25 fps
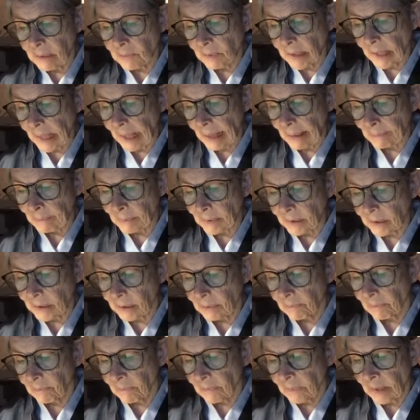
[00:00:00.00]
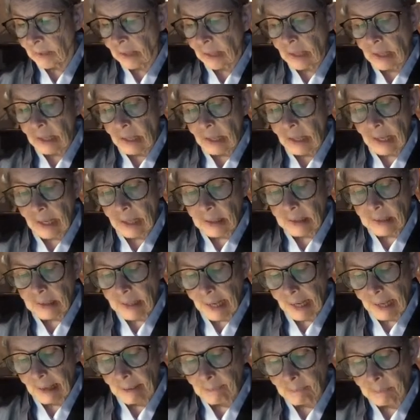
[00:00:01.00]
what happened, I had
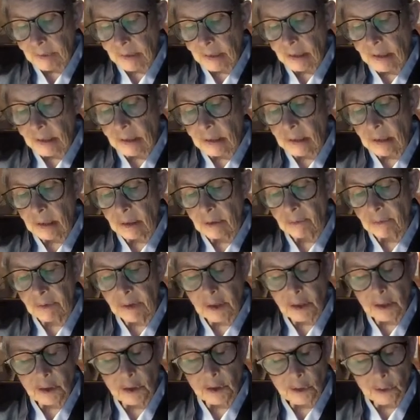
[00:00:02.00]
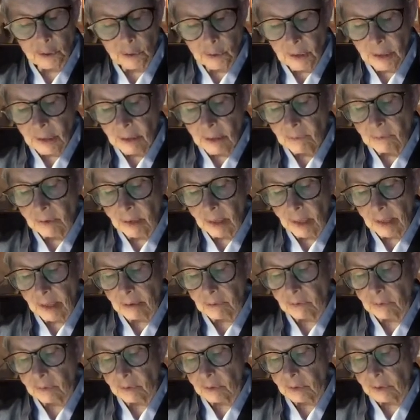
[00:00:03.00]
tapped into the very joy of life.
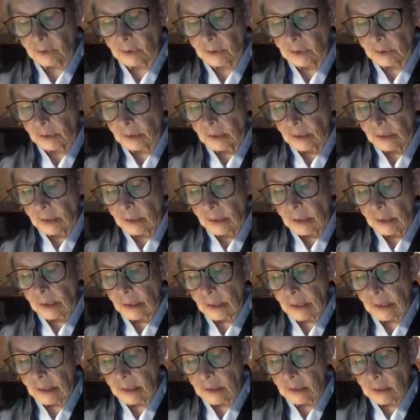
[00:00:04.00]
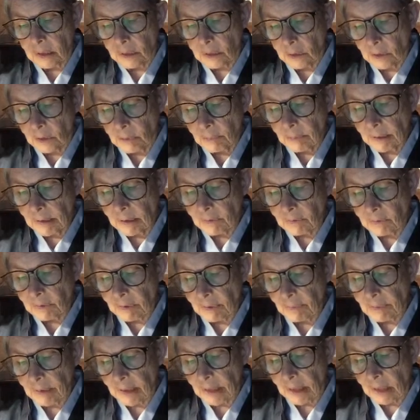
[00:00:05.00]
And I had determined
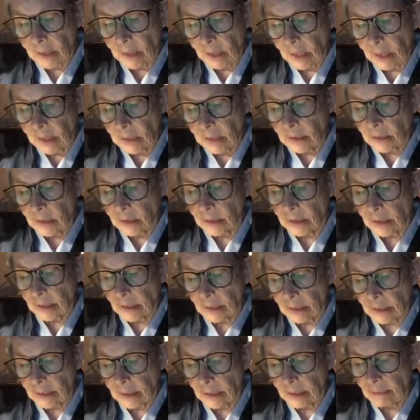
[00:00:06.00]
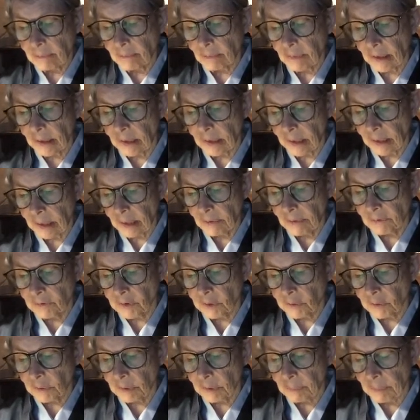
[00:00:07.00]
from then on to dedicate my life
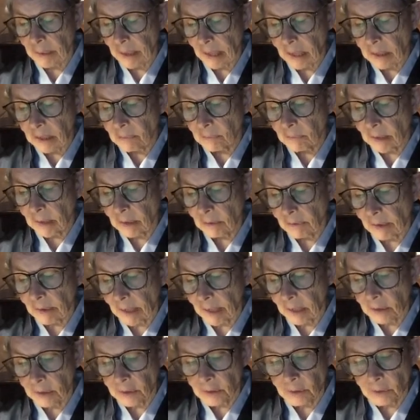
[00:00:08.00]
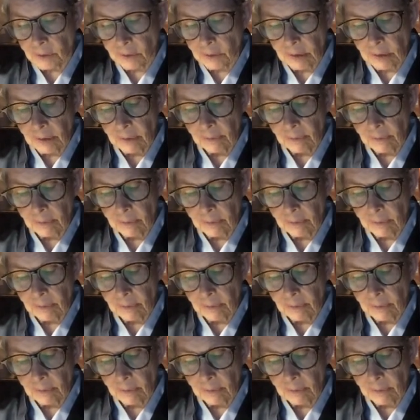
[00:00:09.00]
to repaying my gratitude.